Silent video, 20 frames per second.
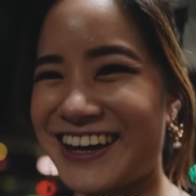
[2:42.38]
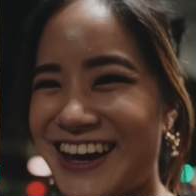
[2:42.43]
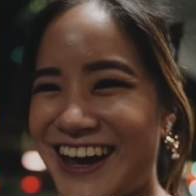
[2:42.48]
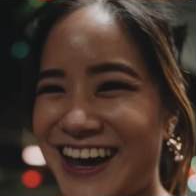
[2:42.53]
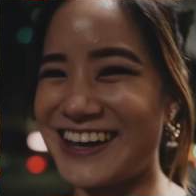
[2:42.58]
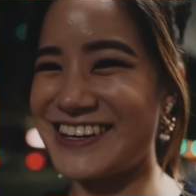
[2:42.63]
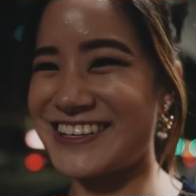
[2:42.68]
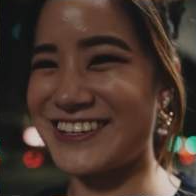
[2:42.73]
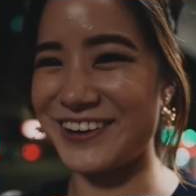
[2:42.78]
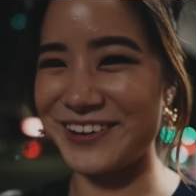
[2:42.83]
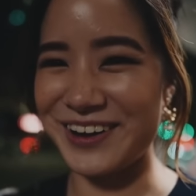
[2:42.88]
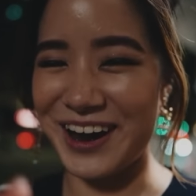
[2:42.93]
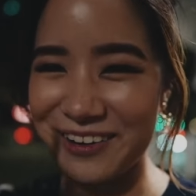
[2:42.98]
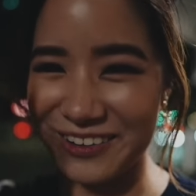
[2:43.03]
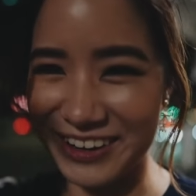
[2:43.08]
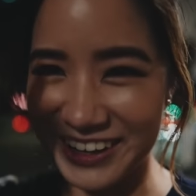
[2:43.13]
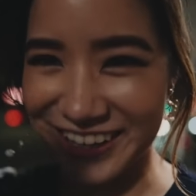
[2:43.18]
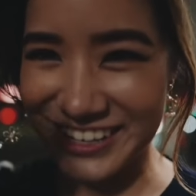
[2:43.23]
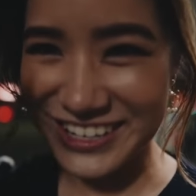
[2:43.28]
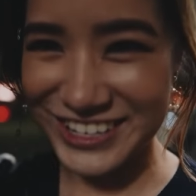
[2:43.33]
Yeah, so I'll
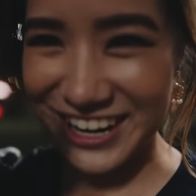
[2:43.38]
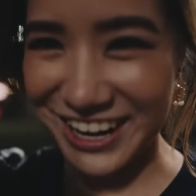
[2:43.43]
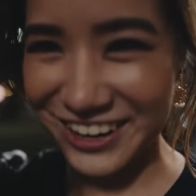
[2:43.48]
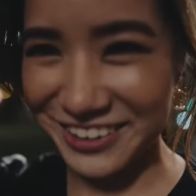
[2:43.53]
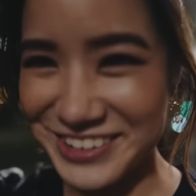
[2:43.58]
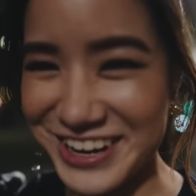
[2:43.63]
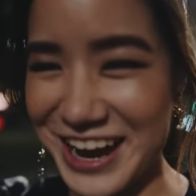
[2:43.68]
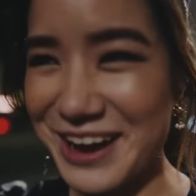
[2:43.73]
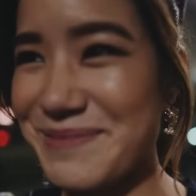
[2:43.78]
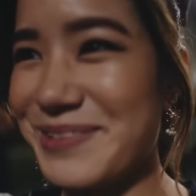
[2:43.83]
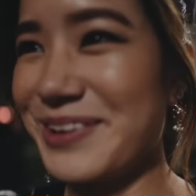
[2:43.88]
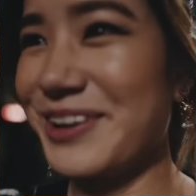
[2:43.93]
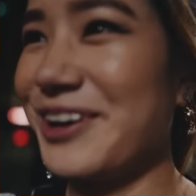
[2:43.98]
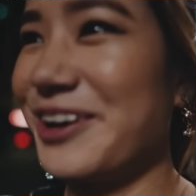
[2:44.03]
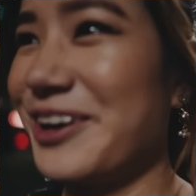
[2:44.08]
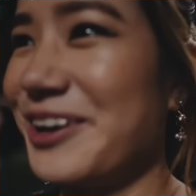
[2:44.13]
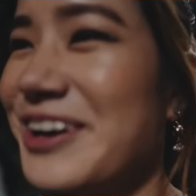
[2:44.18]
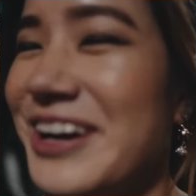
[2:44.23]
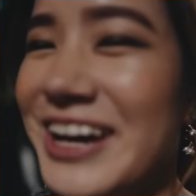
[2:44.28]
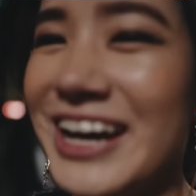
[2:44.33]
link his channel down
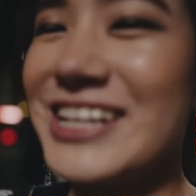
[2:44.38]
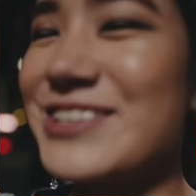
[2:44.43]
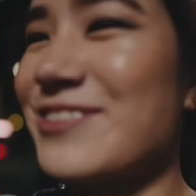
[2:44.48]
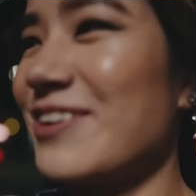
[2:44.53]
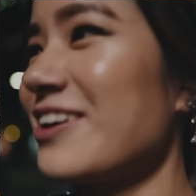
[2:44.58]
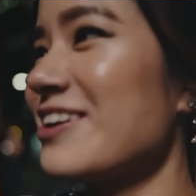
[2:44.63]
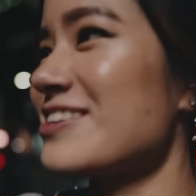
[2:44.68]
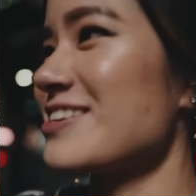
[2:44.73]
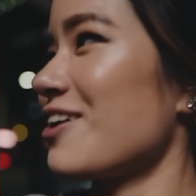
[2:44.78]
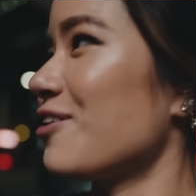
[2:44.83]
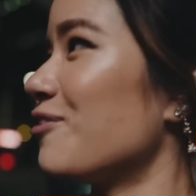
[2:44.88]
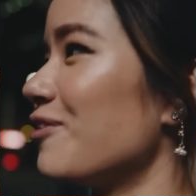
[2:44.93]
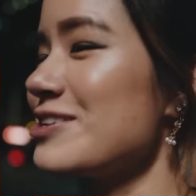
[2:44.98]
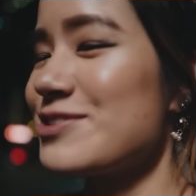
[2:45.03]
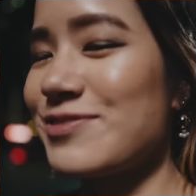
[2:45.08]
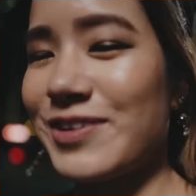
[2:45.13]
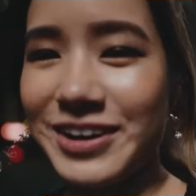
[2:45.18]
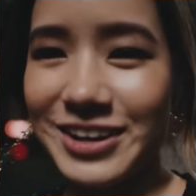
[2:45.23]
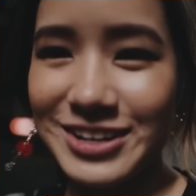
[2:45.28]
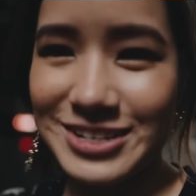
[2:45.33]
below. It's funny because I
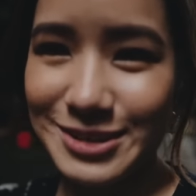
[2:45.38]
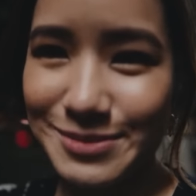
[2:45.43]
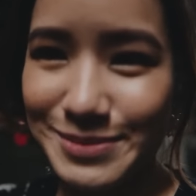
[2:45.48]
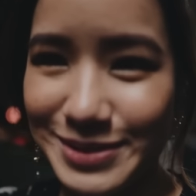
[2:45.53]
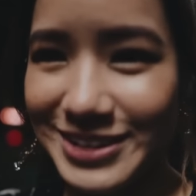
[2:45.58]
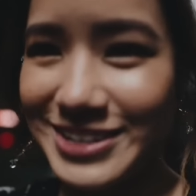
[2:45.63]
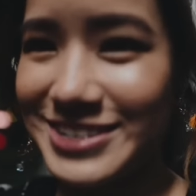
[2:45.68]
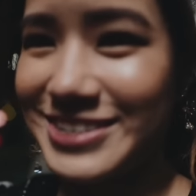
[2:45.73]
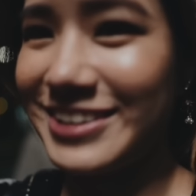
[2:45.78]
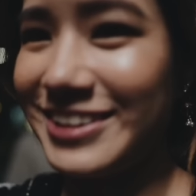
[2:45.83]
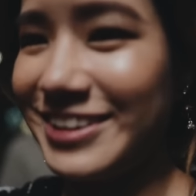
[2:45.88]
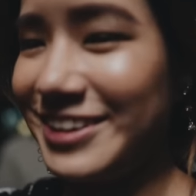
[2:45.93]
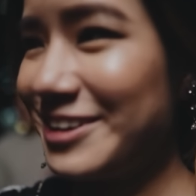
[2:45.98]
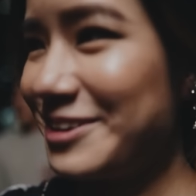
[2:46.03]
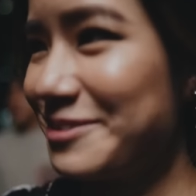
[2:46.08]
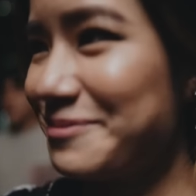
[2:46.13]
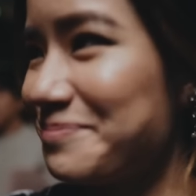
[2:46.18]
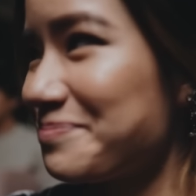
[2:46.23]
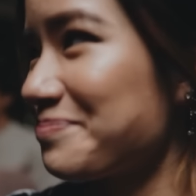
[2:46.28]
always run into him in the city.